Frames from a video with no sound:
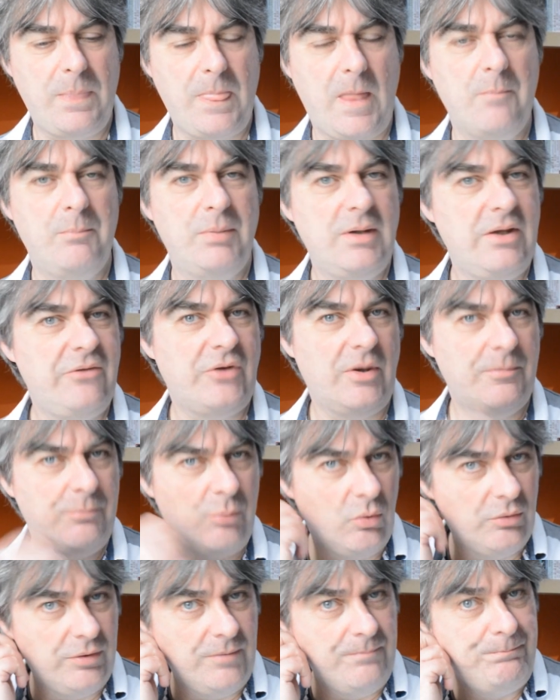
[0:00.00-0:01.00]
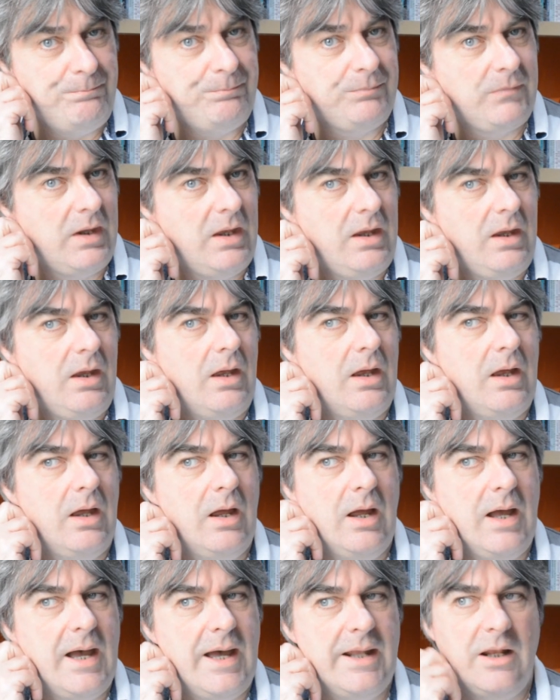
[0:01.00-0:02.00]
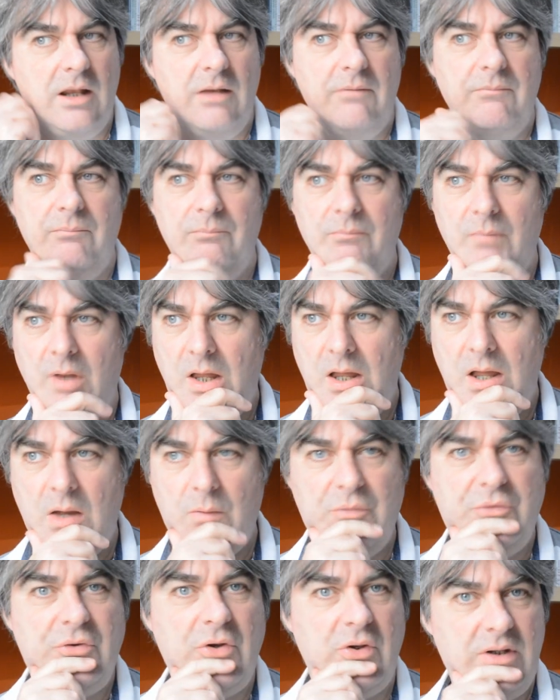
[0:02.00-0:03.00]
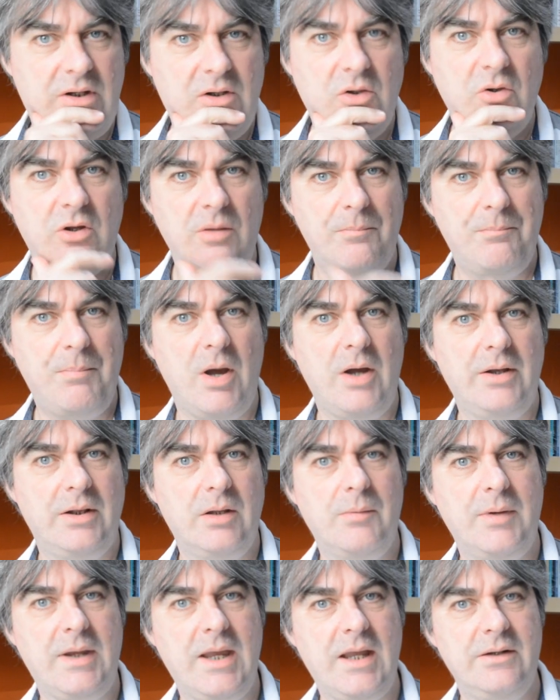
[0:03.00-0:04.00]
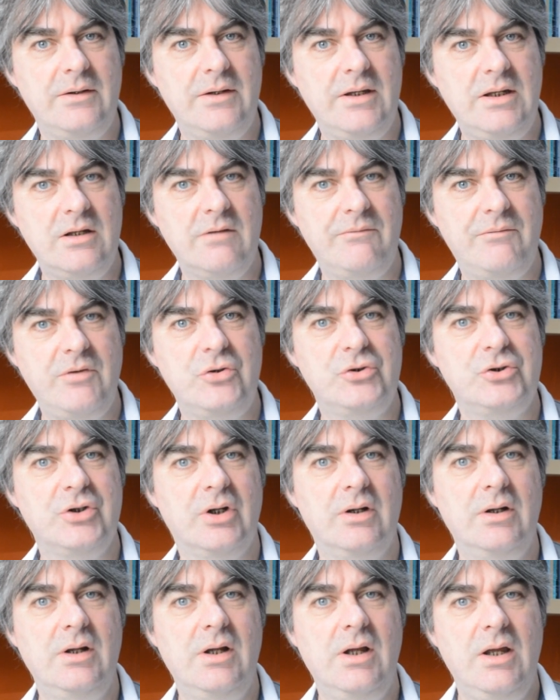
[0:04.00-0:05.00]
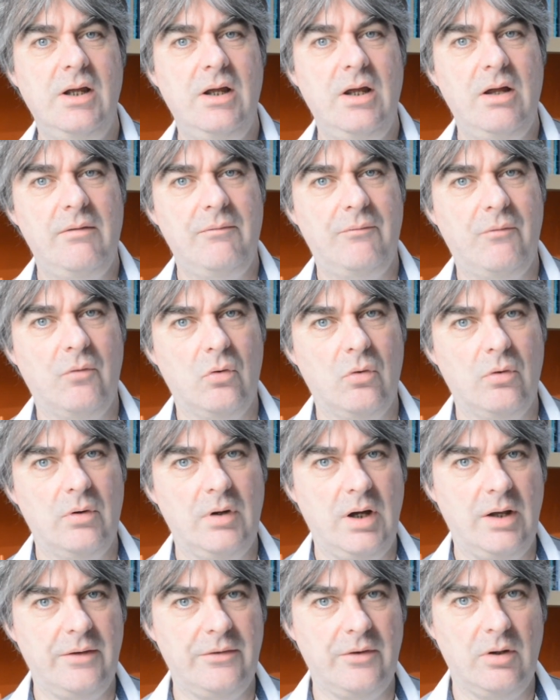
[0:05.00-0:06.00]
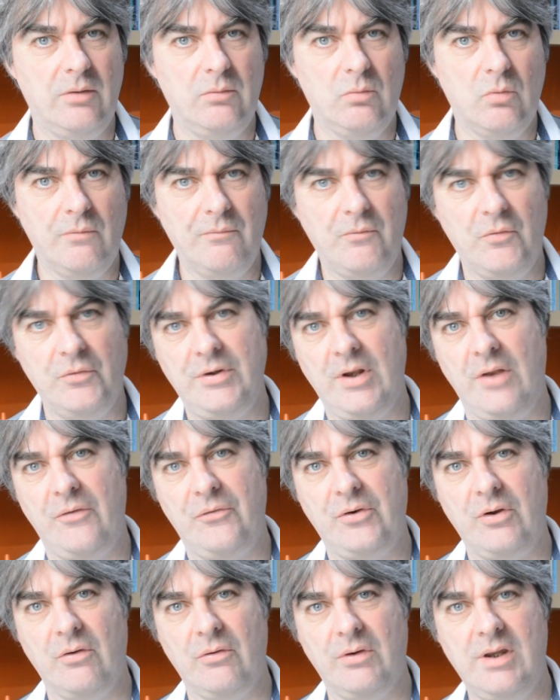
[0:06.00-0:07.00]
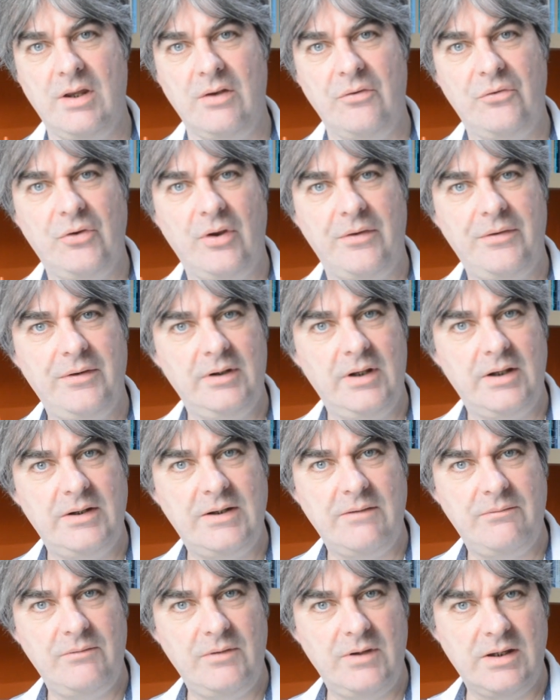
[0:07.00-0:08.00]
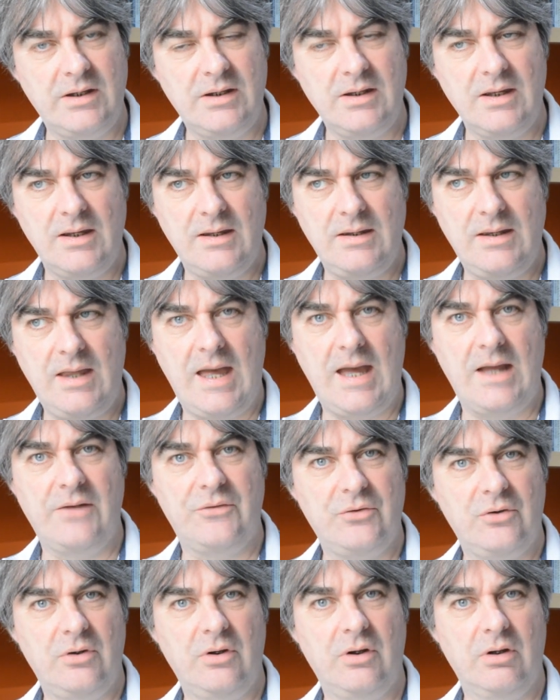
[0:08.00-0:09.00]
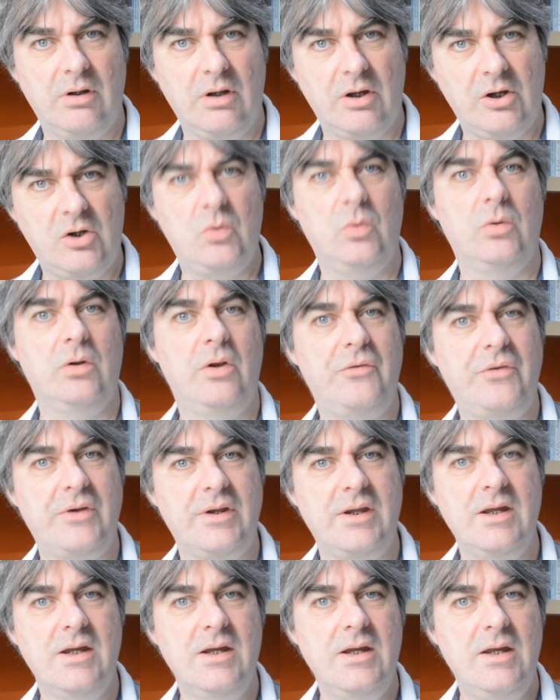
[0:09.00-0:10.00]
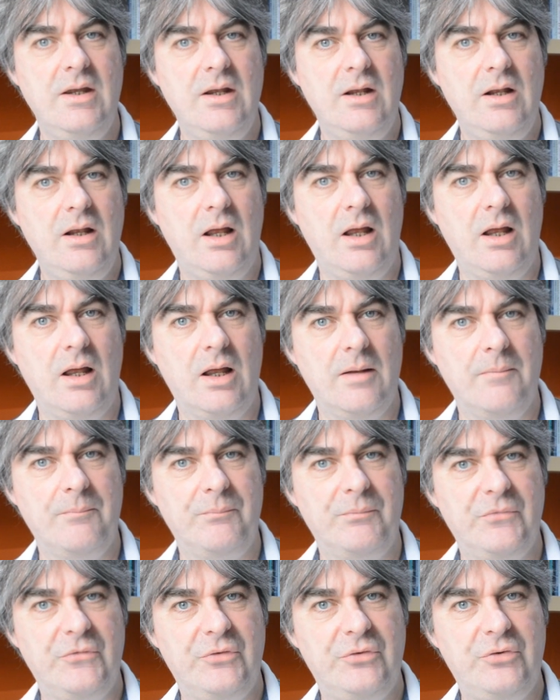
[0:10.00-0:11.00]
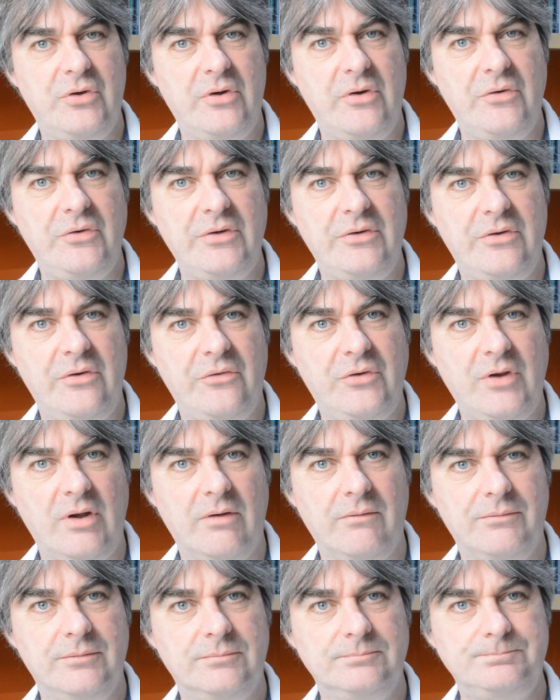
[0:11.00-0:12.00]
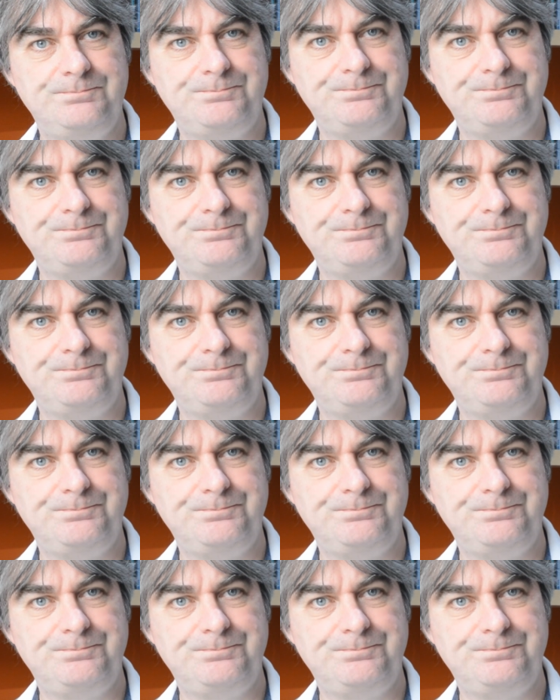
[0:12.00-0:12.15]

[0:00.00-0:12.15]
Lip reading: I'm pleased I bought them, and I would certainly look at buying them again in the future for other 1/48 scale kits. I think they definitely add a quality to the seat itself.